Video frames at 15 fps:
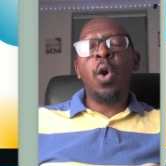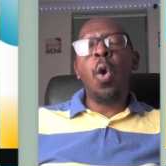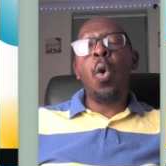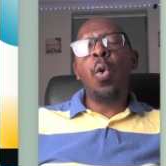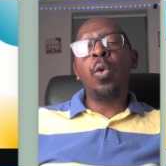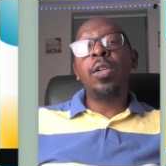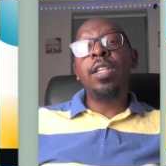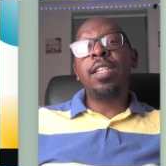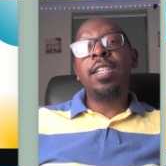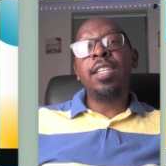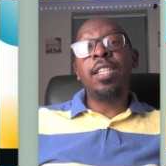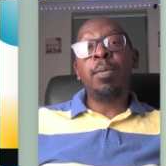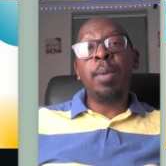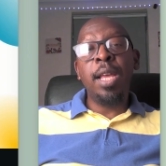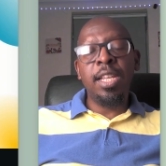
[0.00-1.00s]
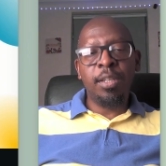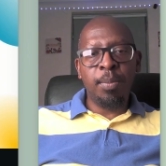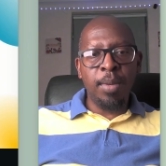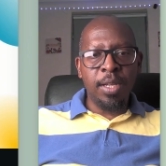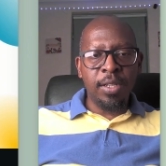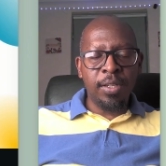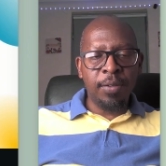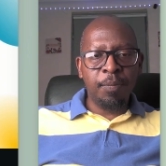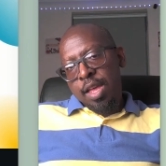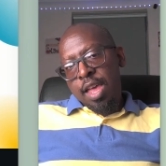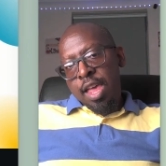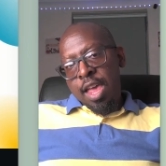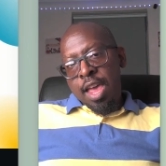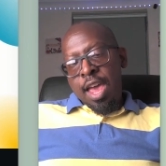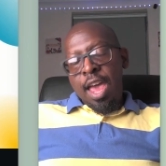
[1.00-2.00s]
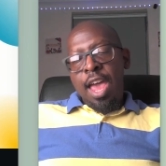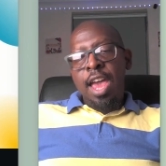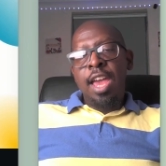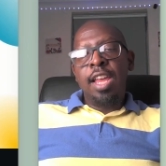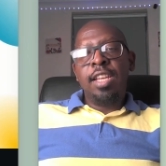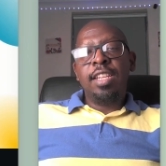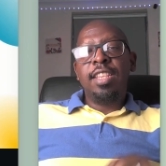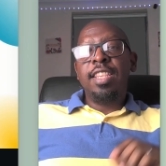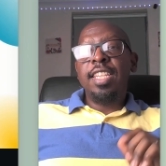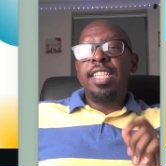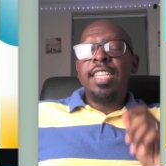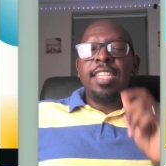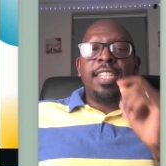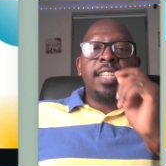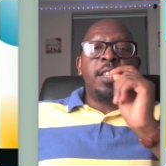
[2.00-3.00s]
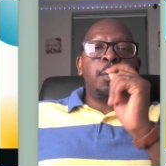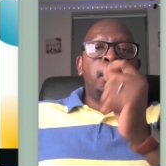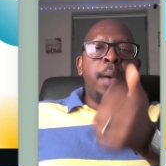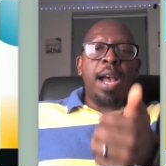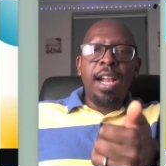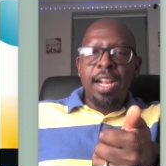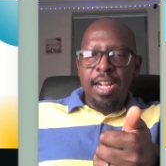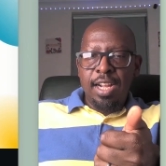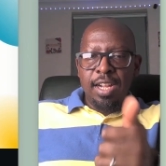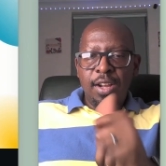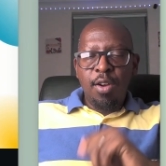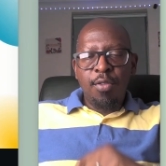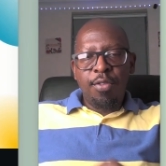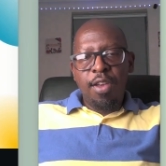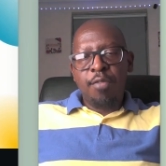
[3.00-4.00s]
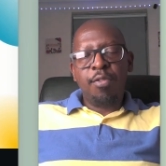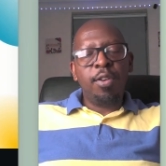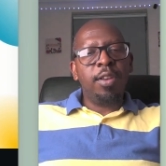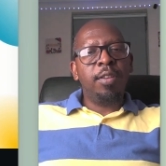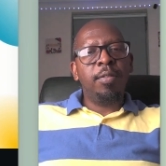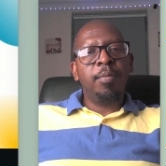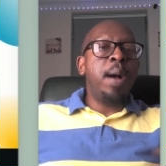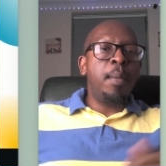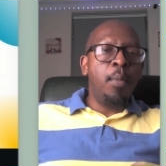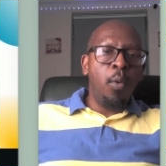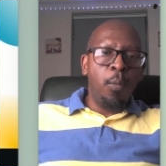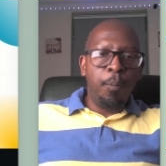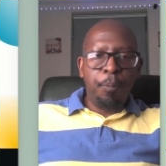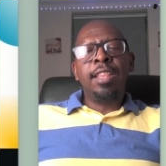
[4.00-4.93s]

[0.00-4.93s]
called displacement. And this is the spark of every bubble.